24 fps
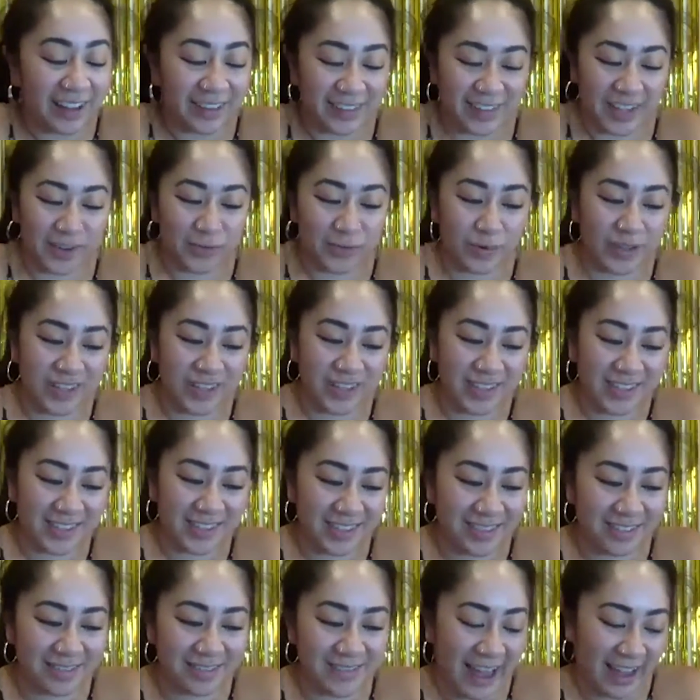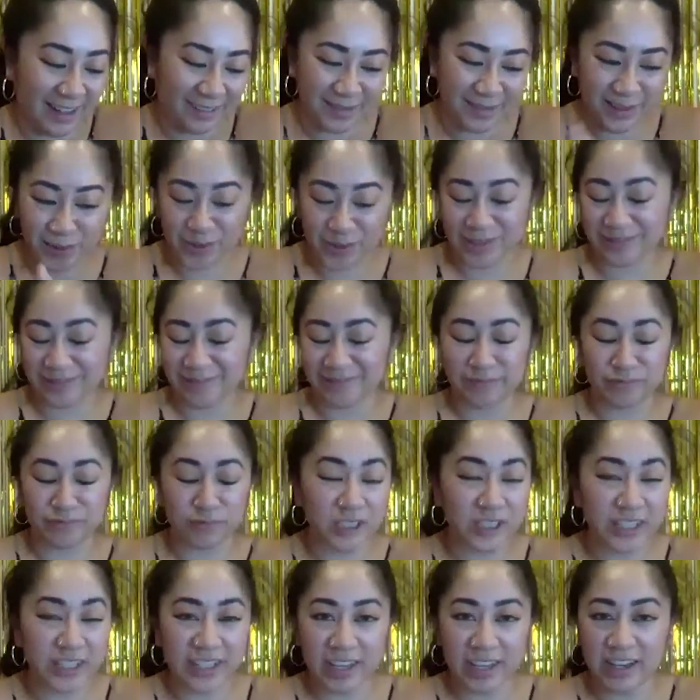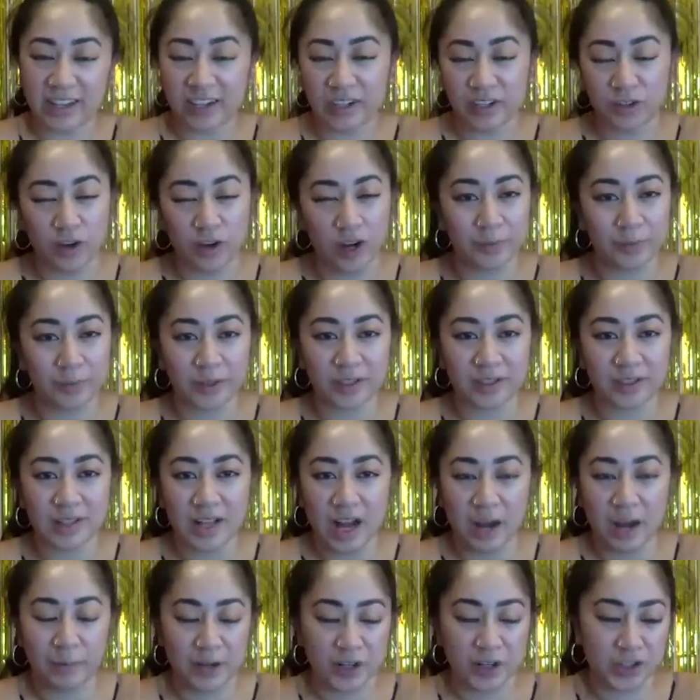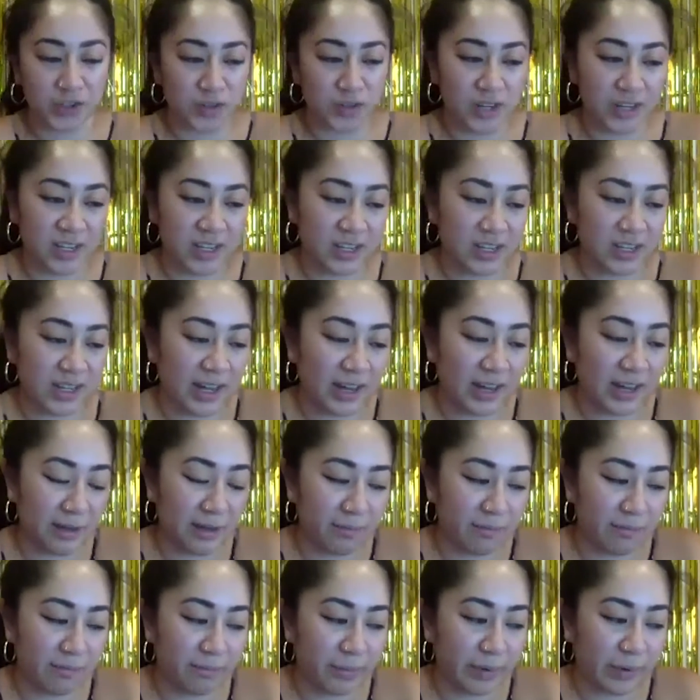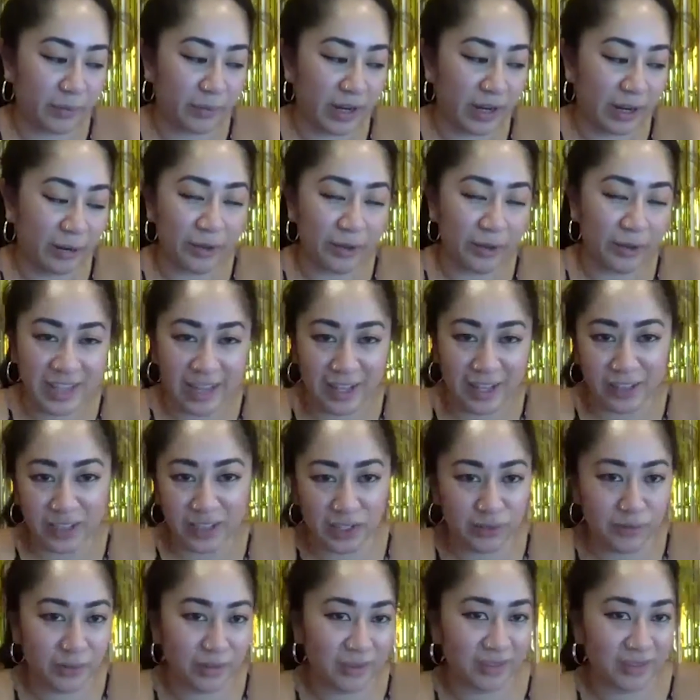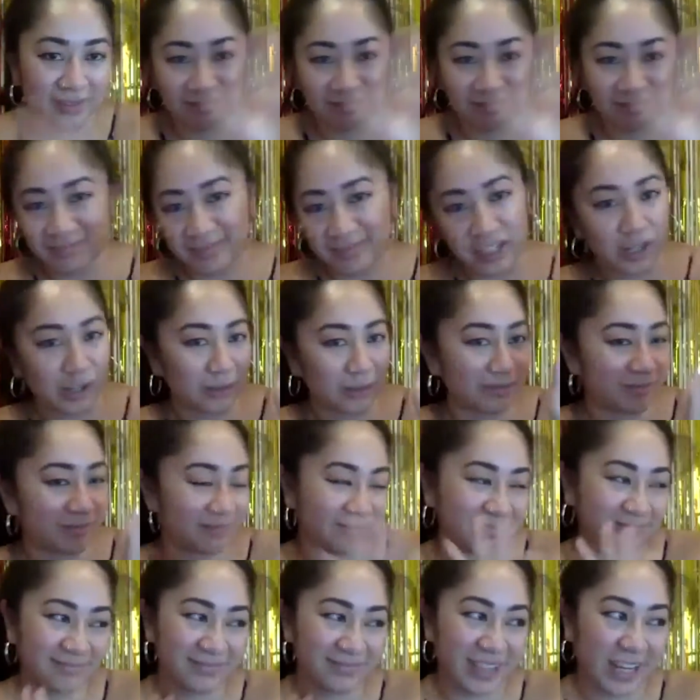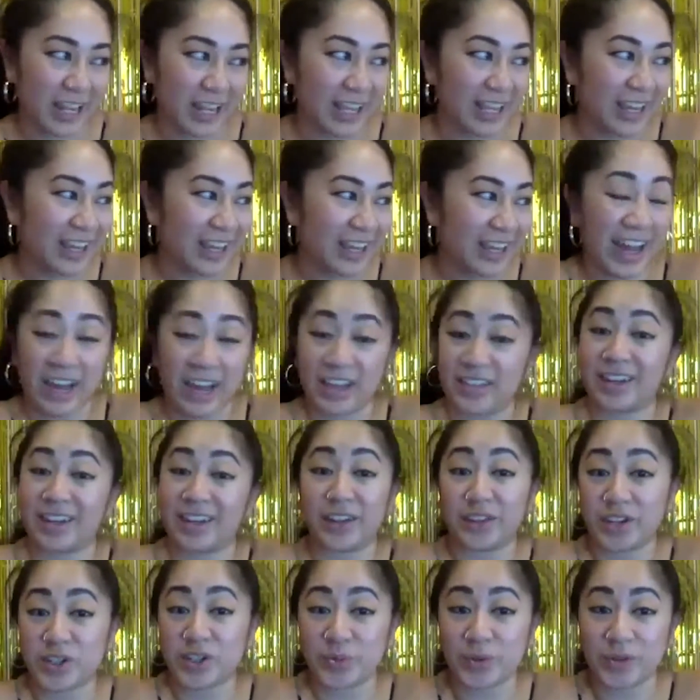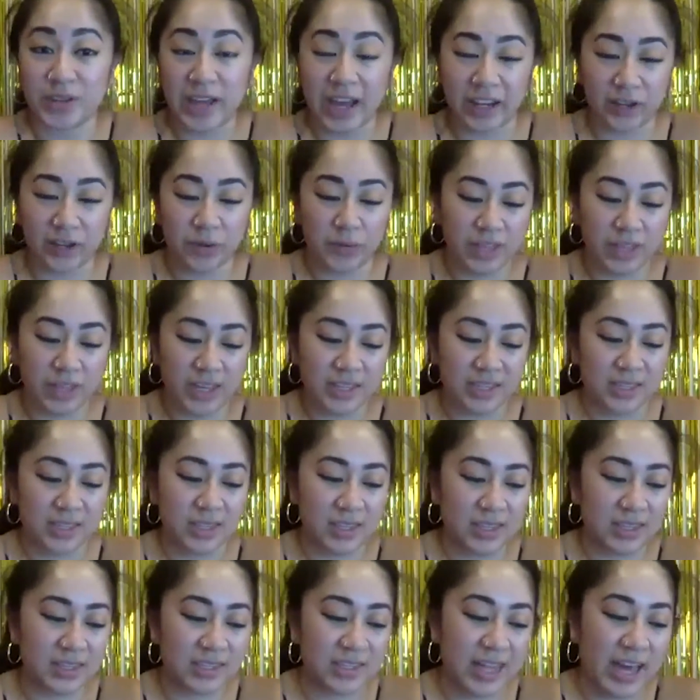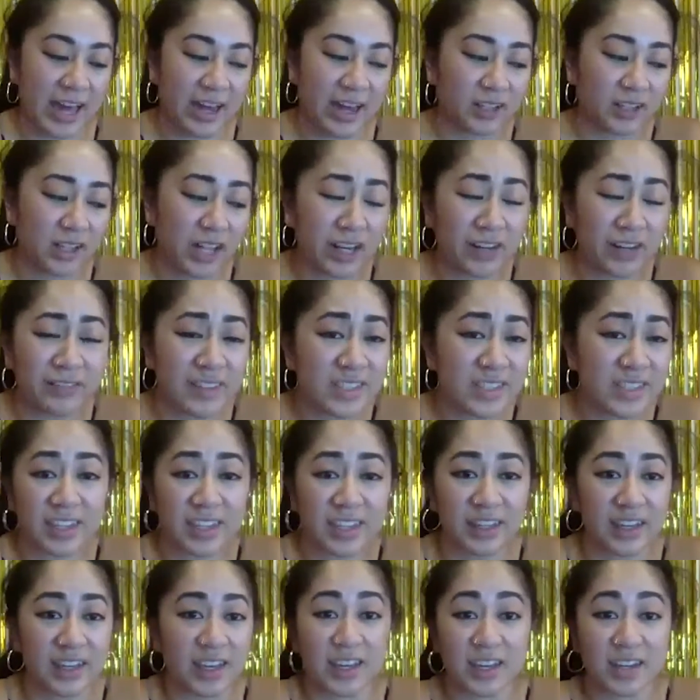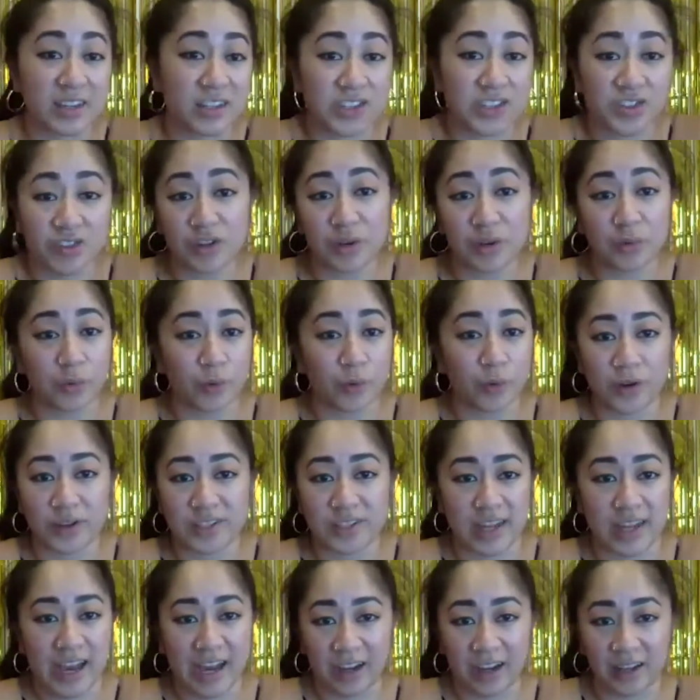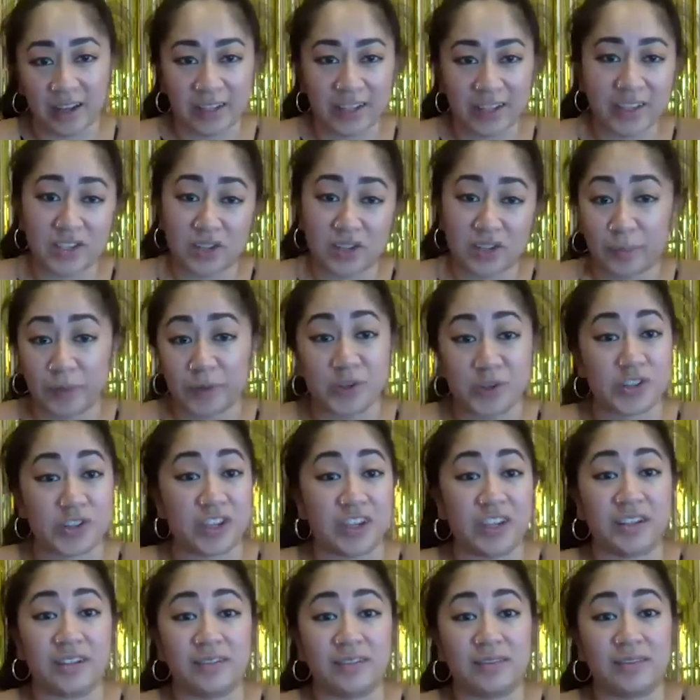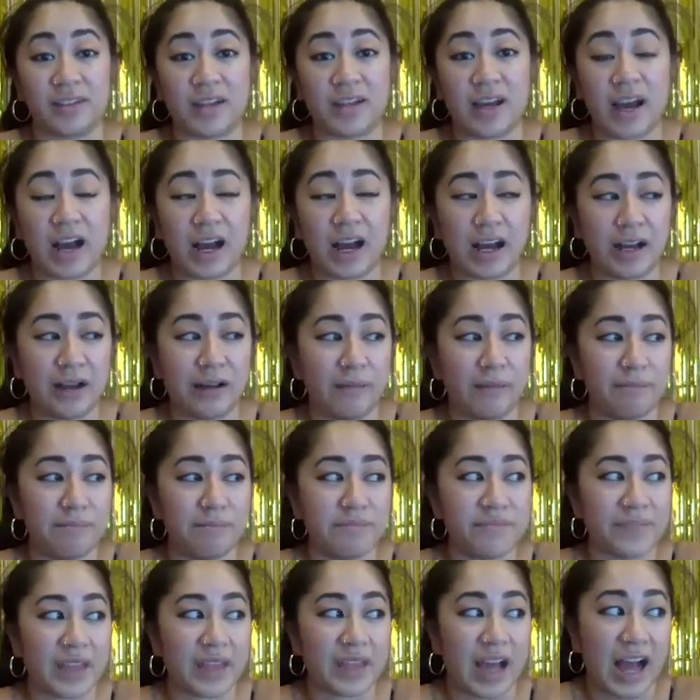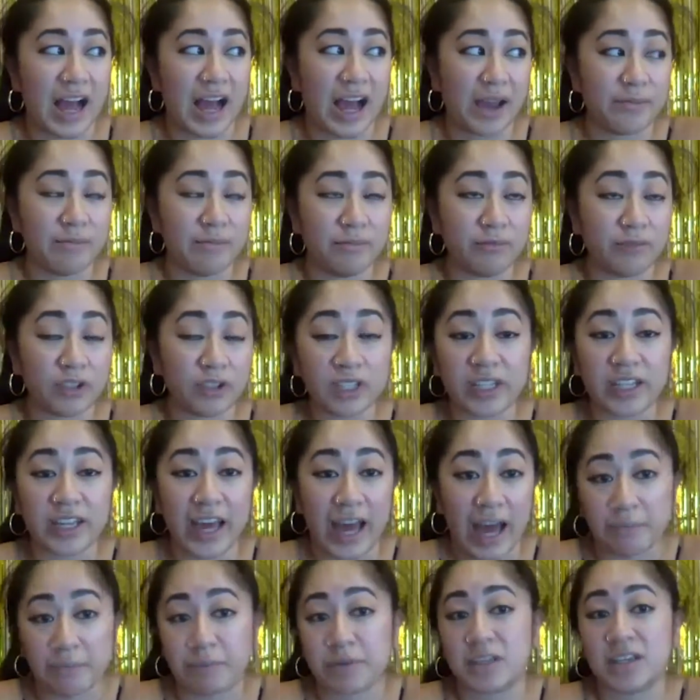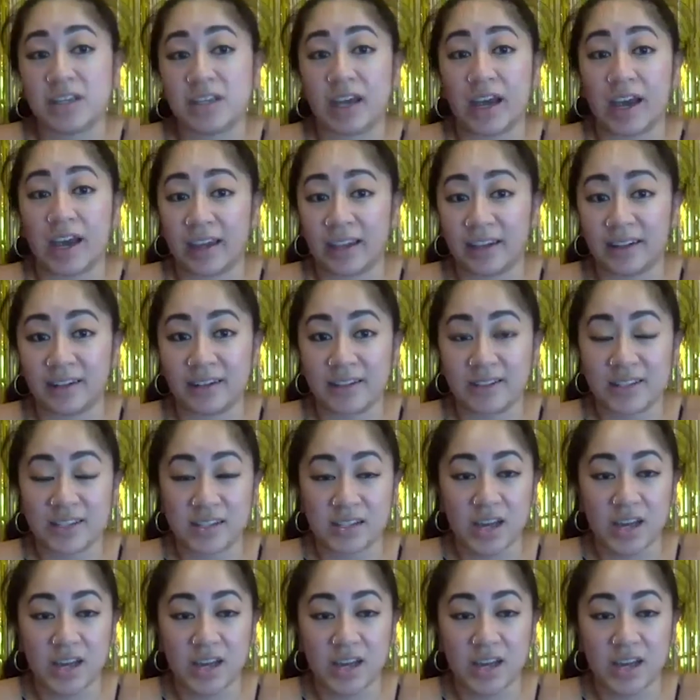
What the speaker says: It was really an incredible opportunity. But what I will tell you, and I think others will echo this, is that a lot of these like industry awards and accolades are bullshit. I'm really happy and